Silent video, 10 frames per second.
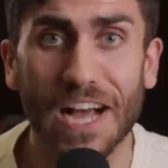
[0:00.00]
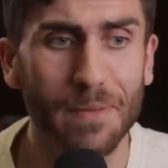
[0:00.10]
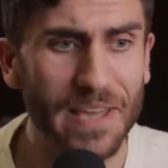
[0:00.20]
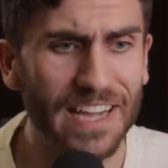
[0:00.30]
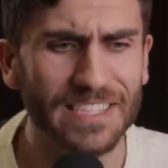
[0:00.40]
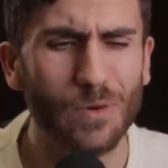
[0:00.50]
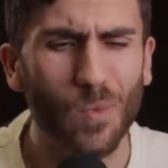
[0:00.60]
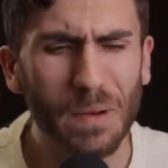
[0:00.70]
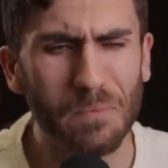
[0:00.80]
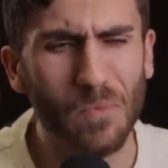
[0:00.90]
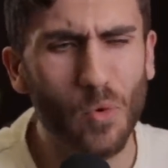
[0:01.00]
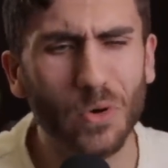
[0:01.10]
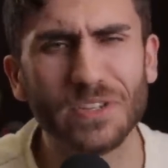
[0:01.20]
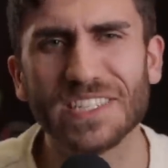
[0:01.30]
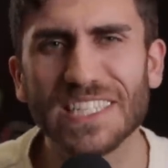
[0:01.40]
We got to be asking, what
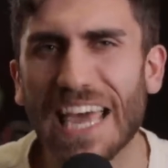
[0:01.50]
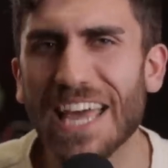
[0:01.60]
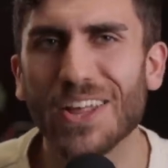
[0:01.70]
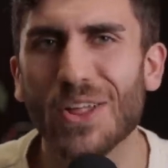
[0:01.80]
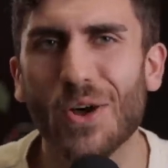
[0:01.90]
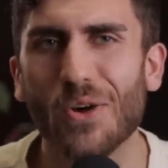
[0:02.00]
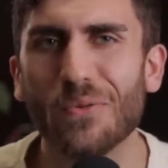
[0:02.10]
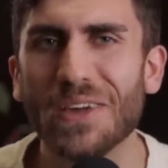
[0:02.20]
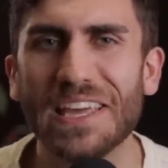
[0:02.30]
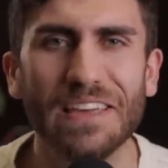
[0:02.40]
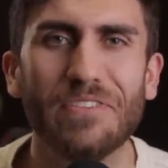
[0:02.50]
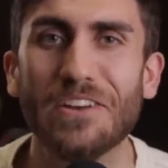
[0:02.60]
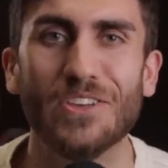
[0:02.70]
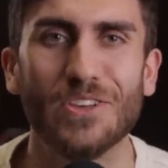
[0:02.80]
moral scale are we even